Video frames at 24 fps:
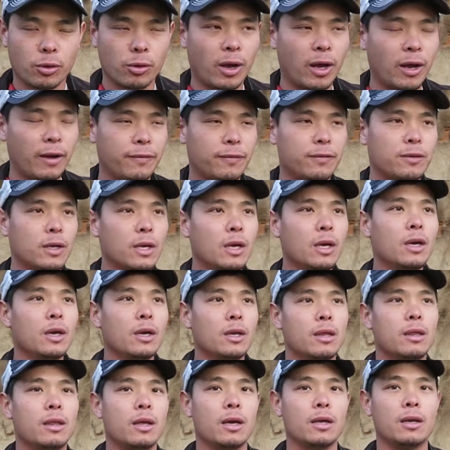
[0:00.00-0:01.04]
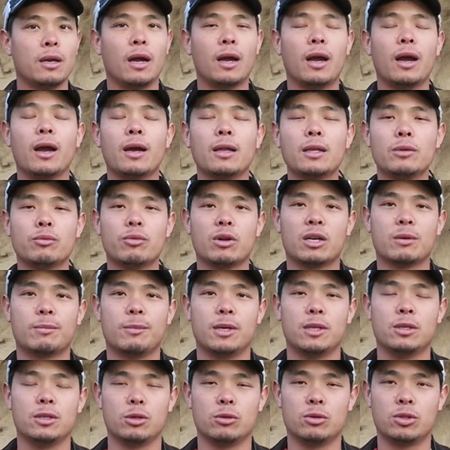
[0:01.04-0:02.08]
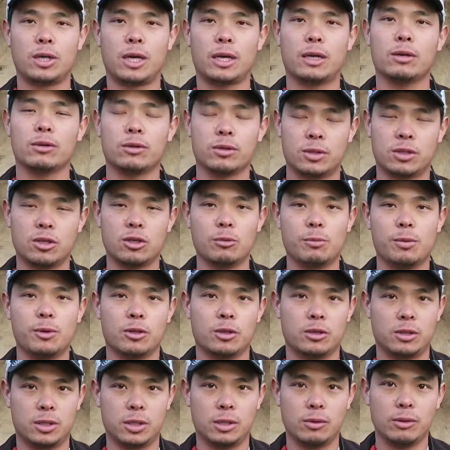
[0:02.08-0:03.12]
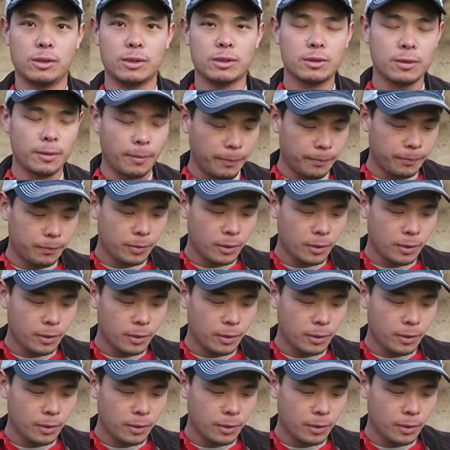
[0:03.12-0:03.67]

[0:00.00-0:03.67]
craft, then I highly recommend you check out the Skill Builder series.